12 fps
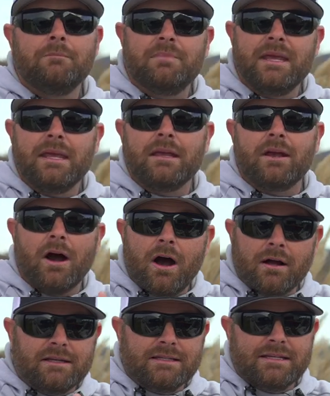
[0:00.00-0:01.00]
Be
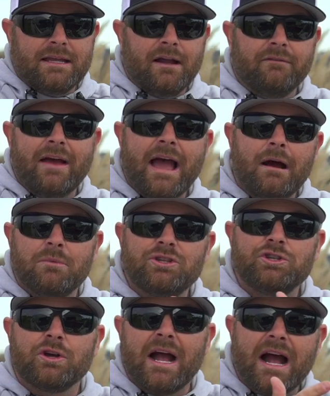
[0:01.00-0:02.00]
cognizant of how
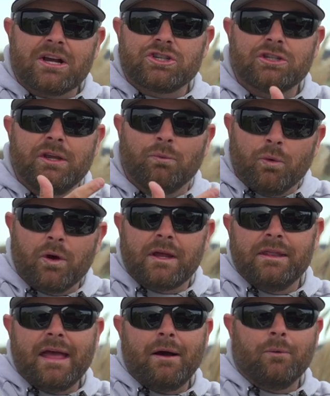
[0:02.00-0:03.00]
much you're actually
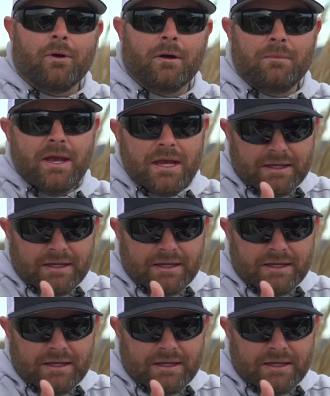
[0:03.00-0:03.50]
working that worm.